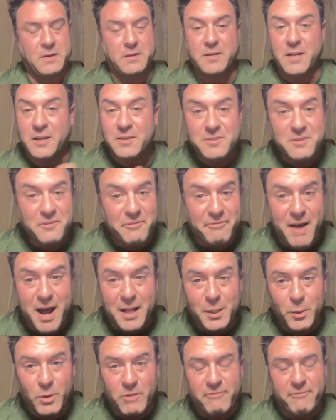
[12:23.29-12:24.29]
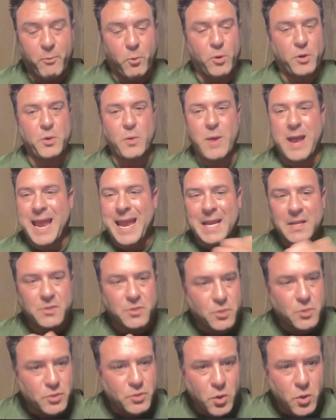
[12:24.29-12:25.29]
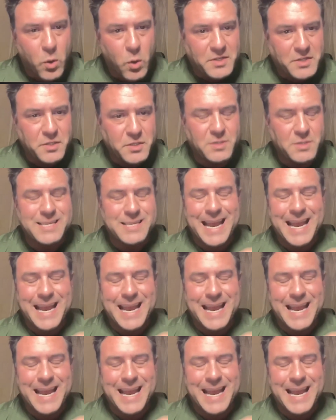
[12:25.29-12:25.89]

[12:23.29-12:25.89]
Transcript: does the follow-up for you, answers questions,